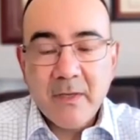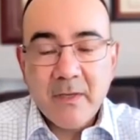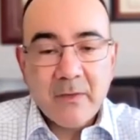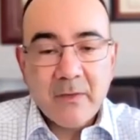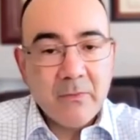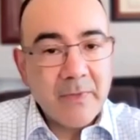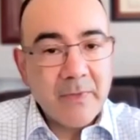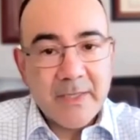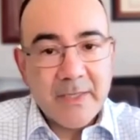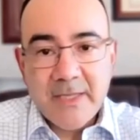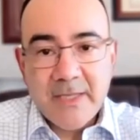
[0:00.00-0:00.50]

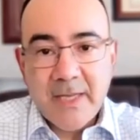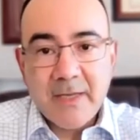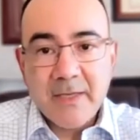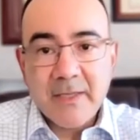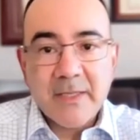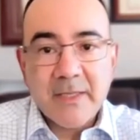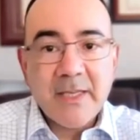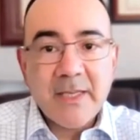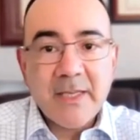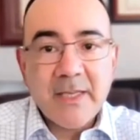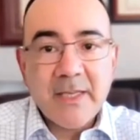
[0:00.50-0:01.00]
We
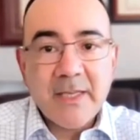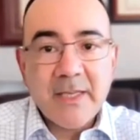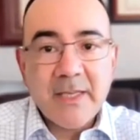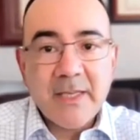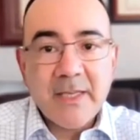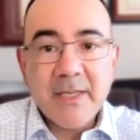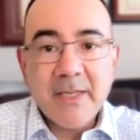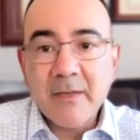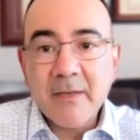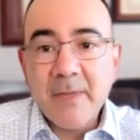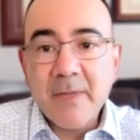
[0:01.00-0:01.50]
attend
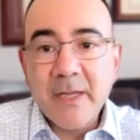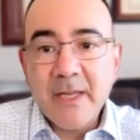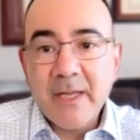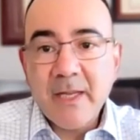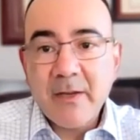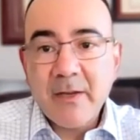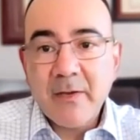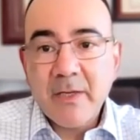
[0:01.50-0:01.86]
key committee